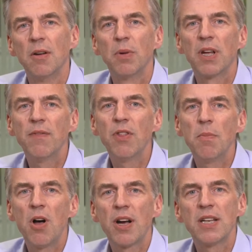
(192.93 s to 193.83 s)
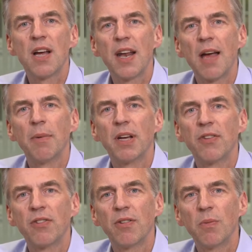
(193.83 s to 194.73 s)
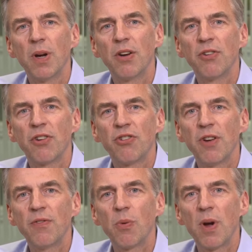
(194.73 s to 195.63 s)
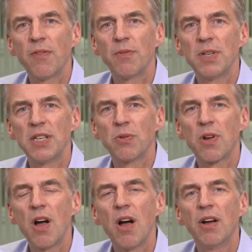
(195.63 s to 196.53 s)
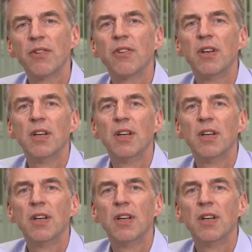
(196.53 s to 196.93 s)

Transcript: But given the market dynamics, where there is a shift away from diesel cars,